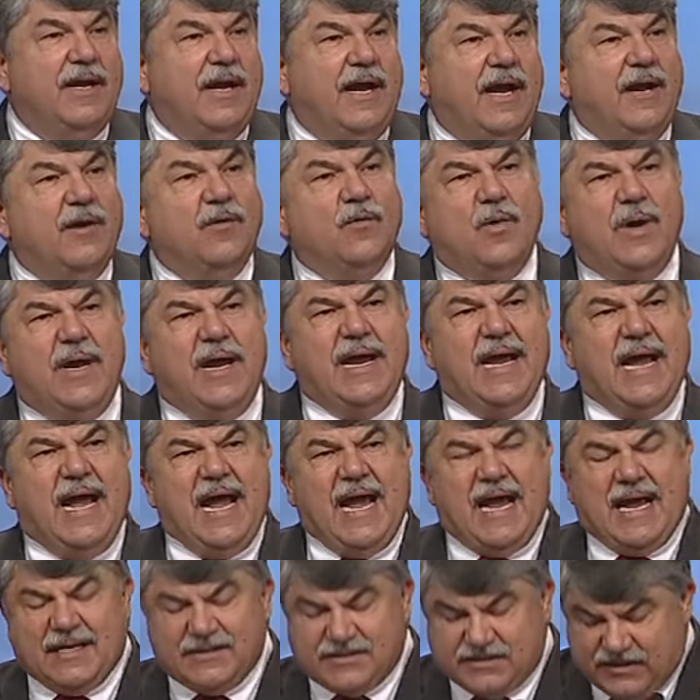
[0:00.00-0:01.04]
And we
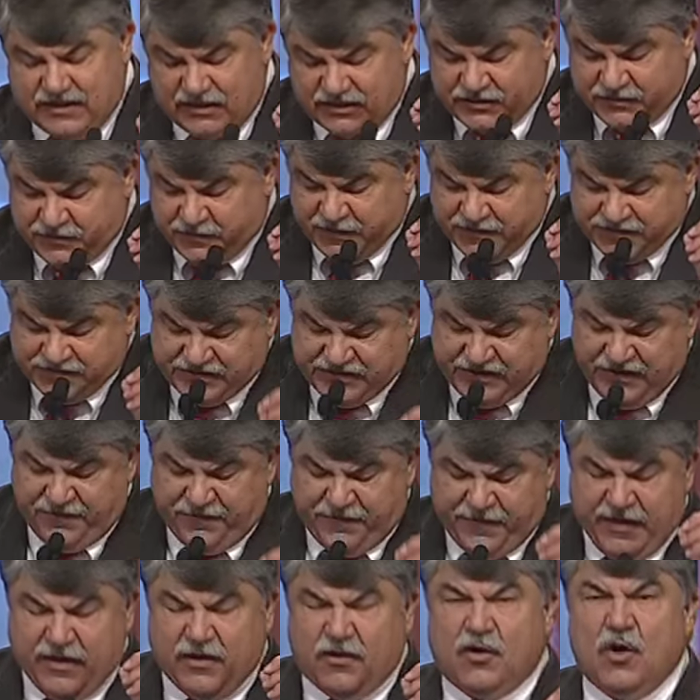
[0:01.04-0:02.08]
ask a
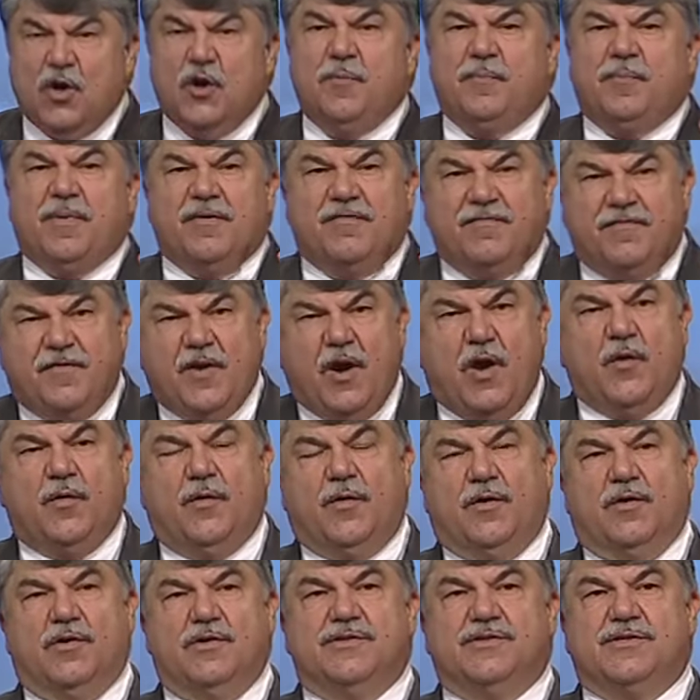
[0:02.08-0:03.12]
specific group of
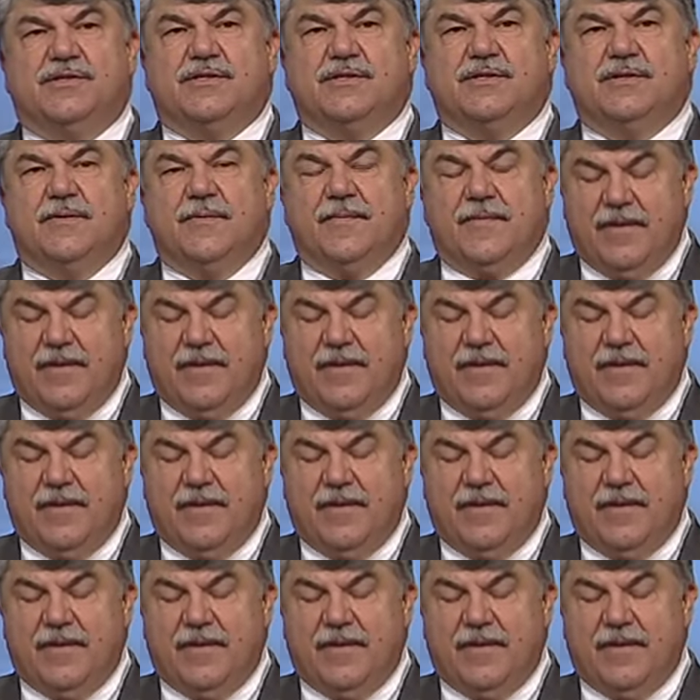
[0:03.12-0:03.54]
voters